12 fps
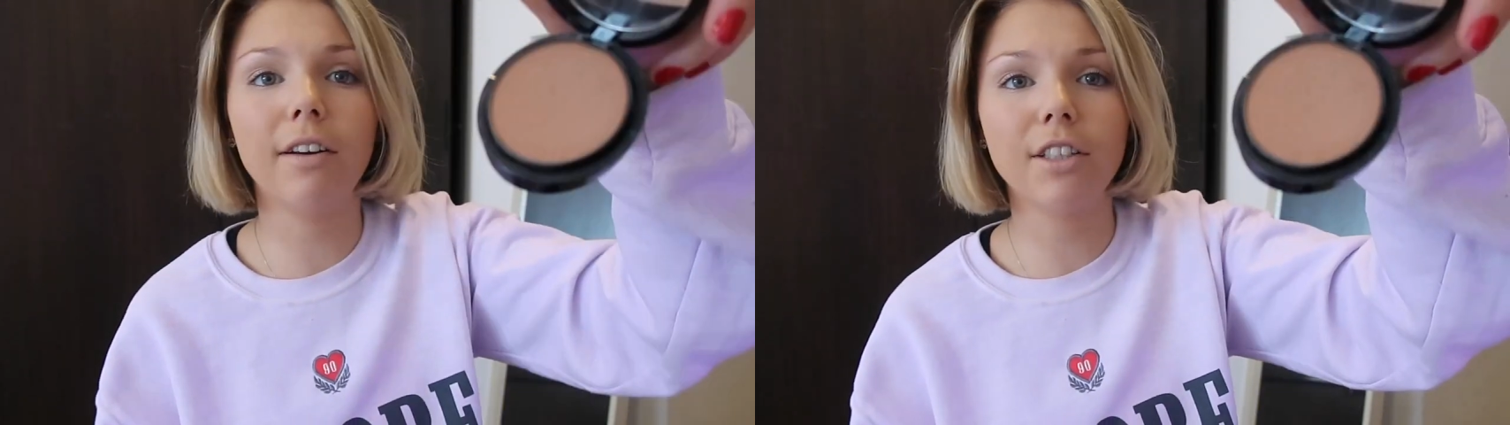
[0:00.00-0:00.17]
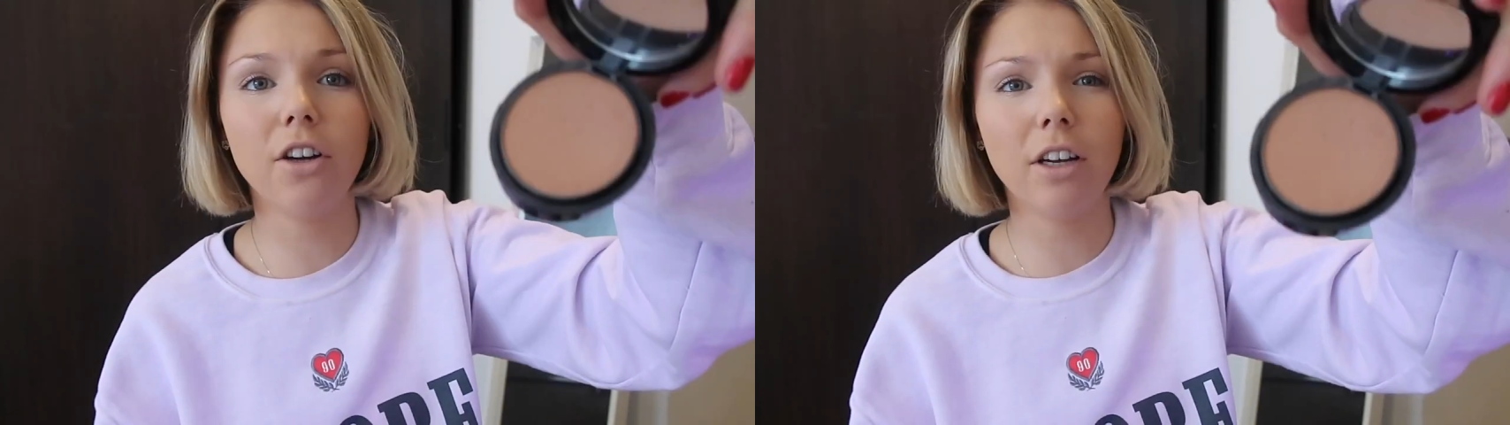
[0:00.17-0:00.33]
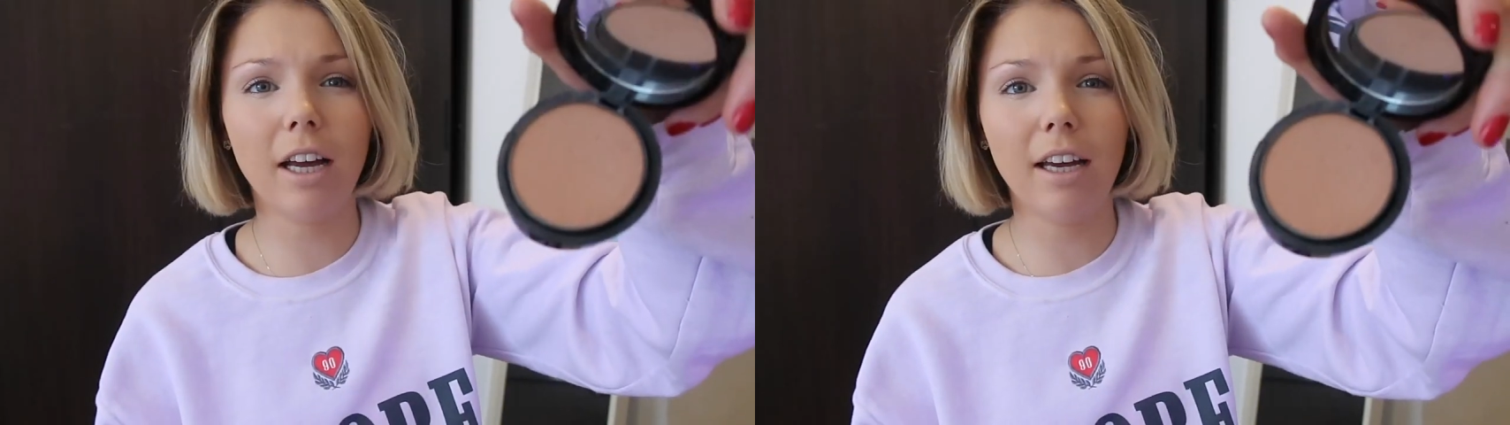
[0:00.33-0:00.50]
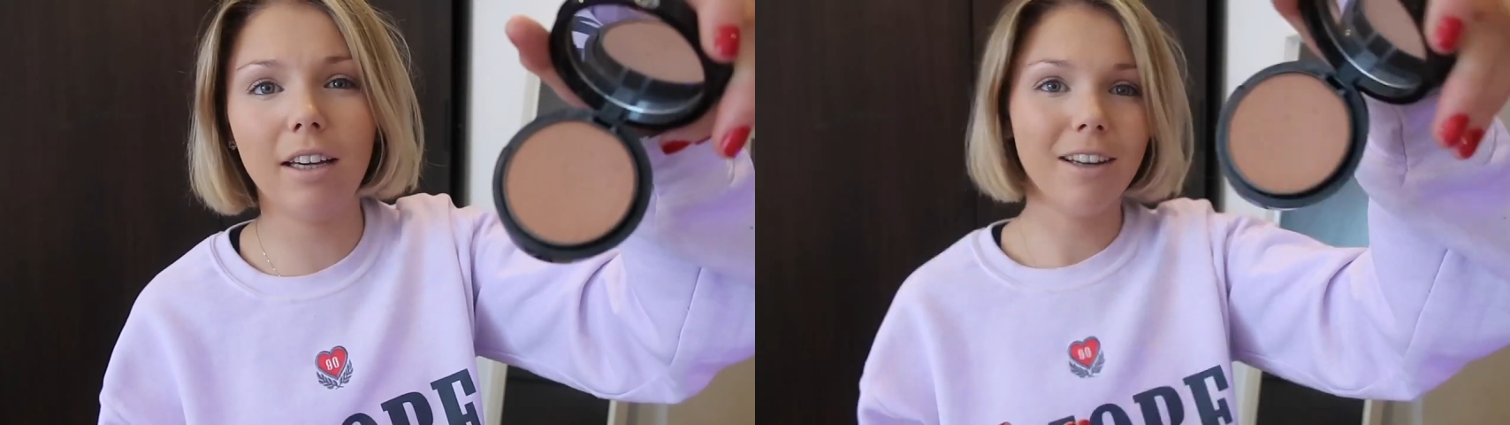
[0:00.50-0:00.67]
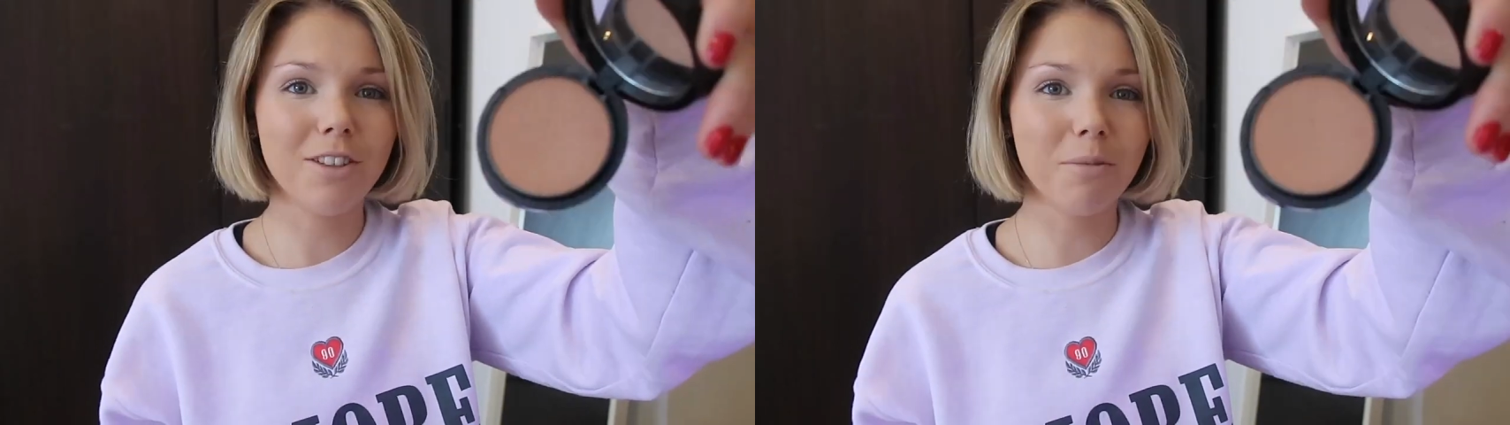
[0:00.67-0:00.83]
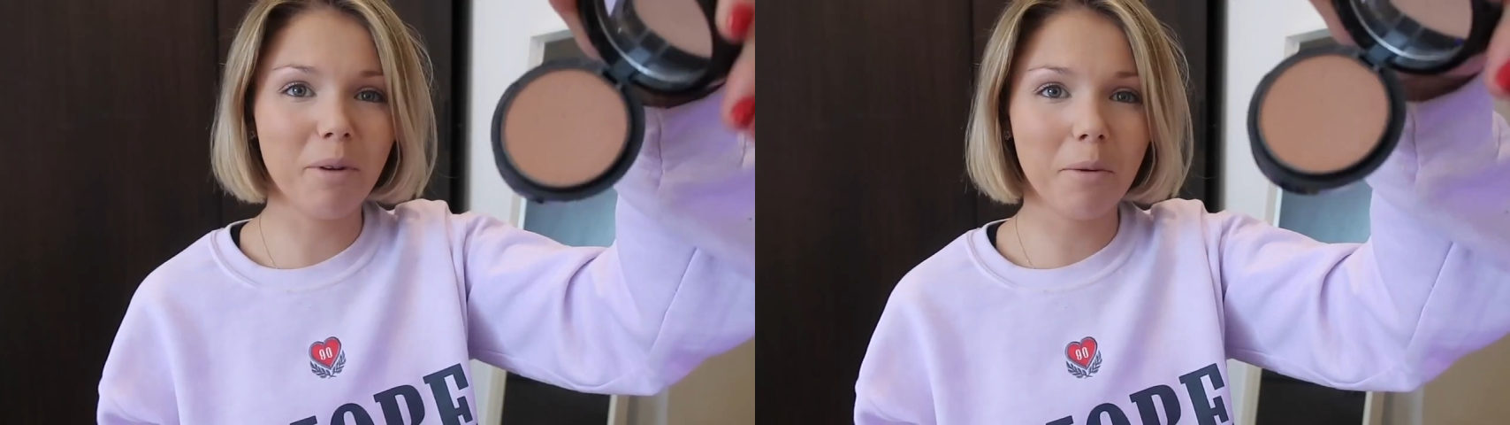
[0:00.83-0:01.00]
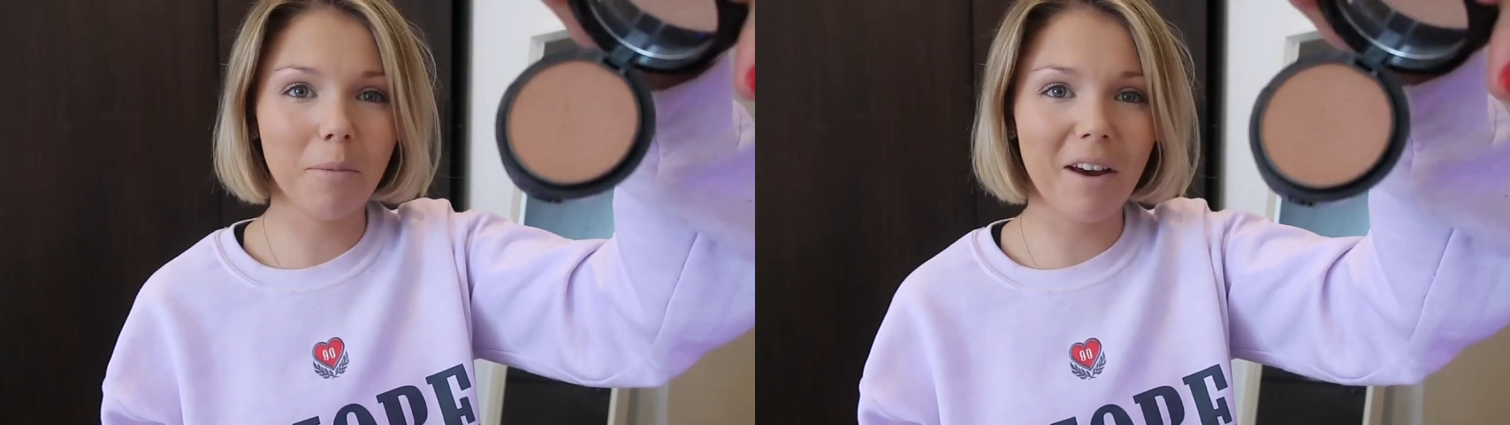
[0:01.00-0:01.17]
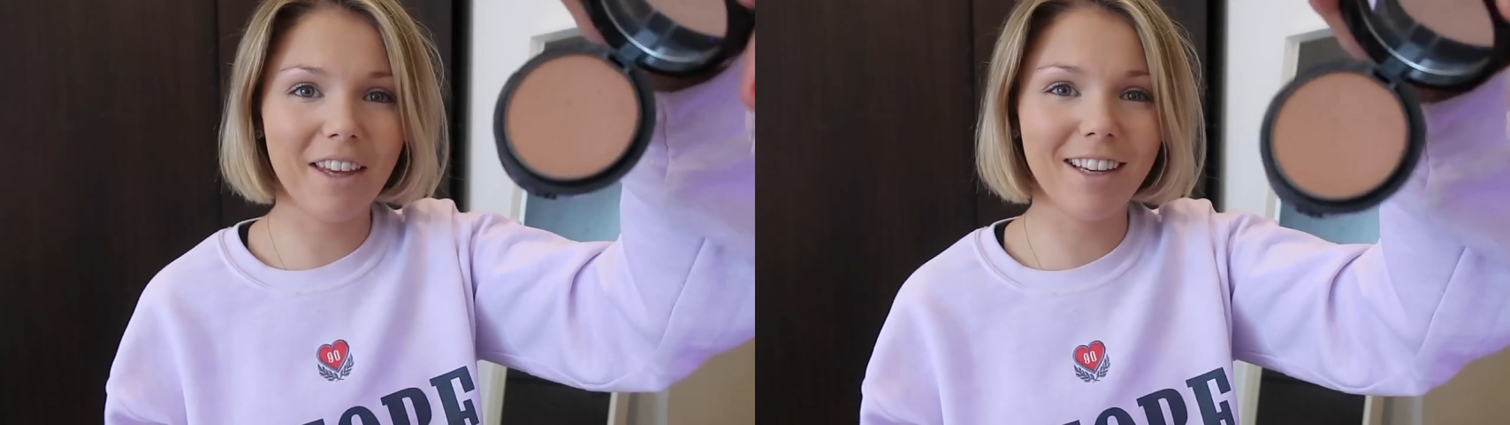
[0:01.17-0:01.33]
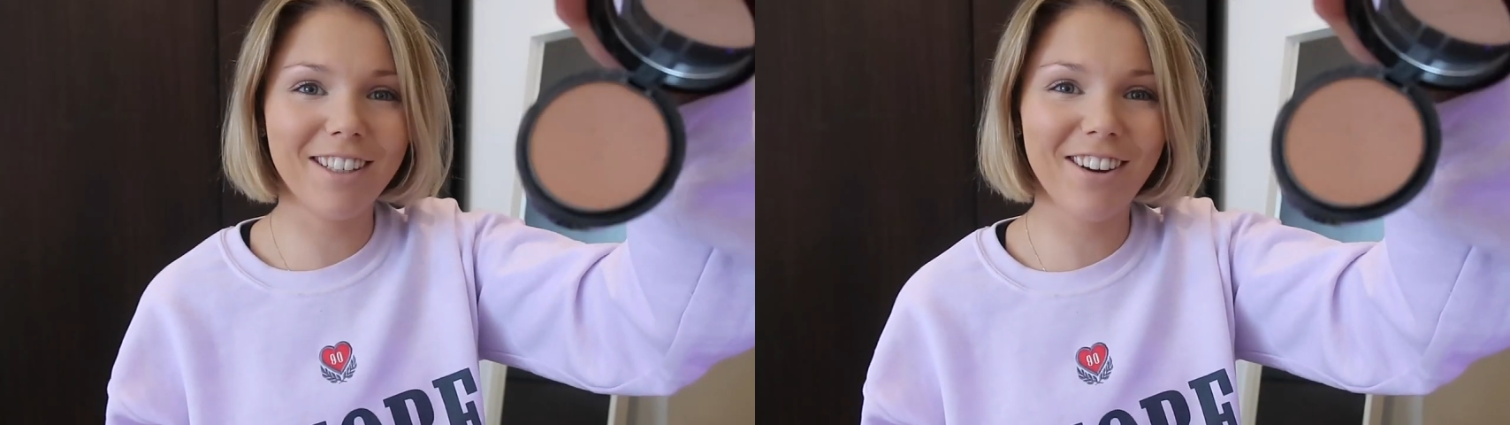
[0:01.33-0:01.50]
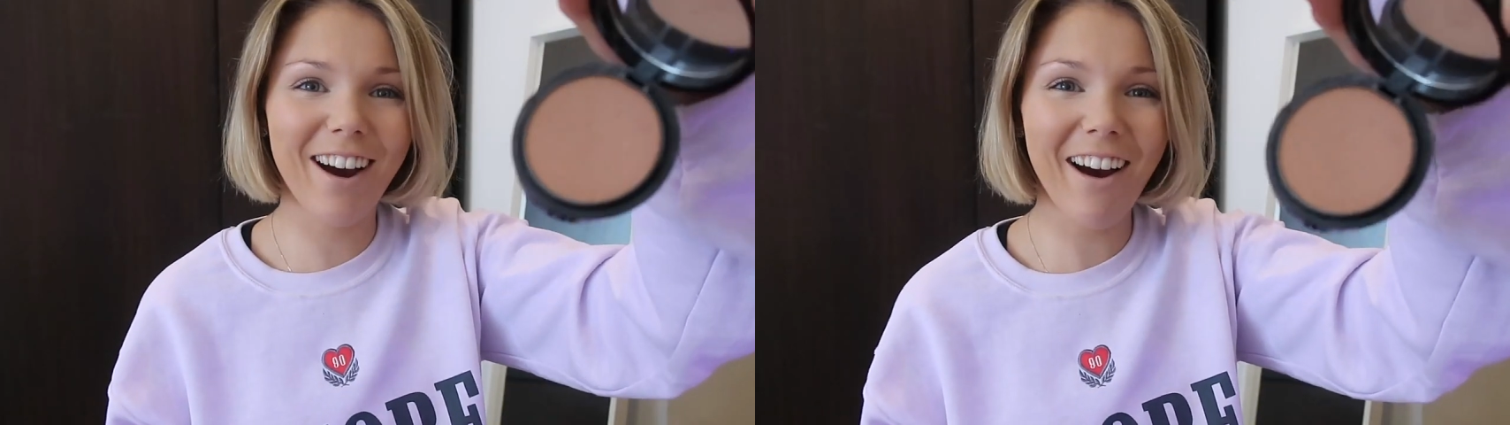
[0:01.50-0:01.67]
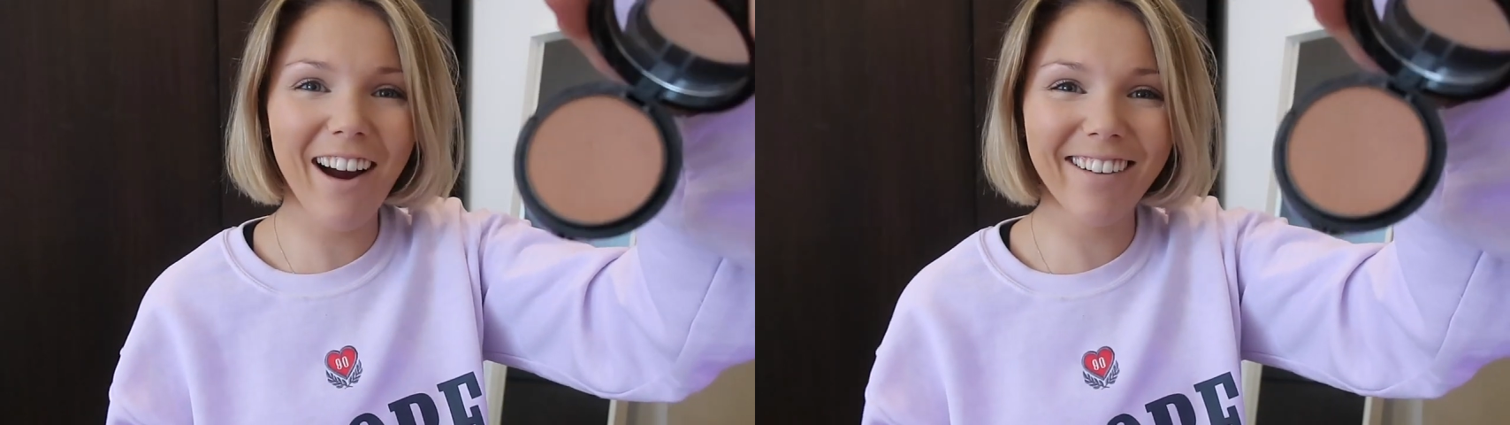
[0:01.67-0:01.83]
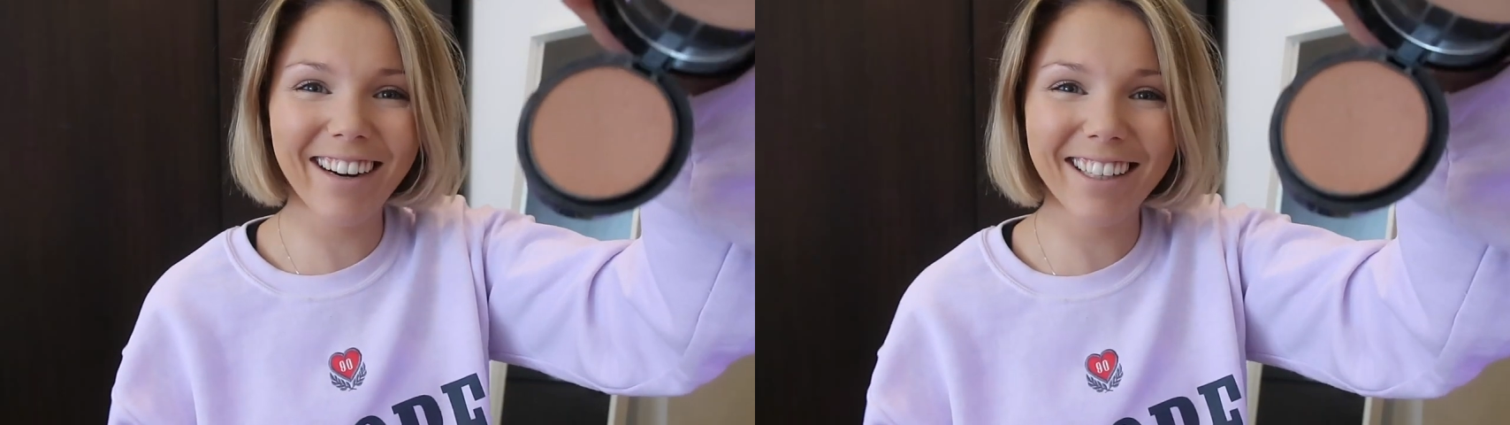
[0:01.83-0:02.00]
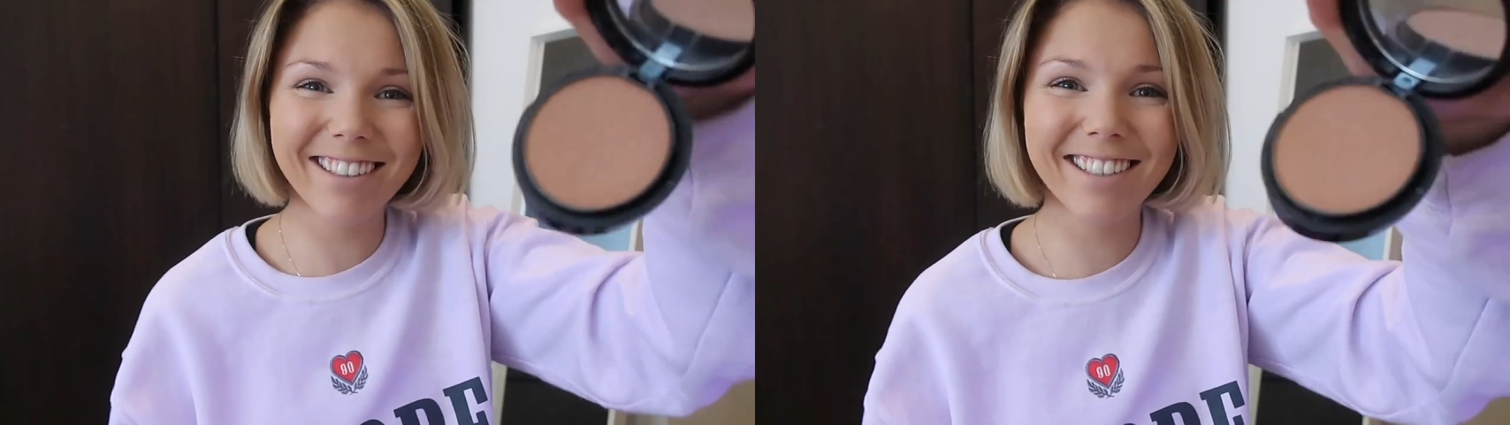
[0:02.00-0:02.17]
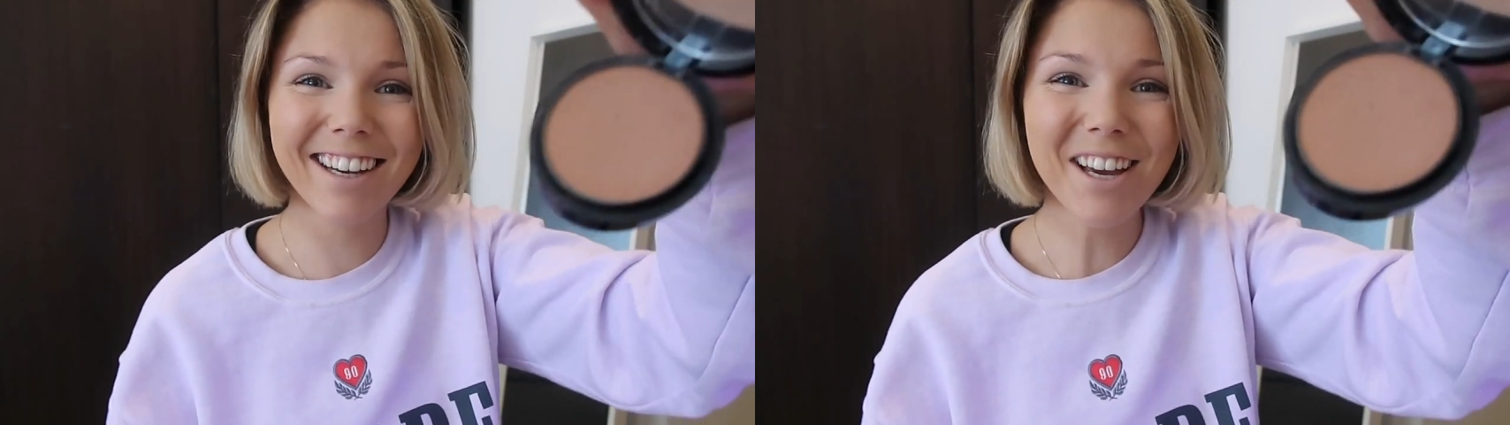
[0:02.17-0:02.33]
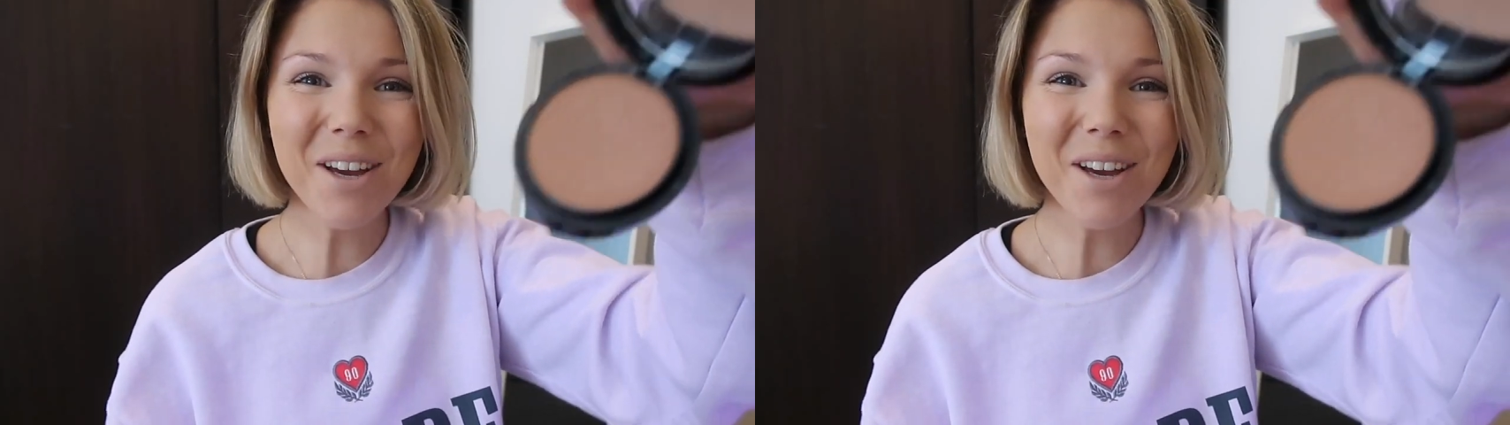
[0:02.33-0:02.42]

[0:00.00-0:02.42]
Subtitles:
It's not like some people might think it's quite orange,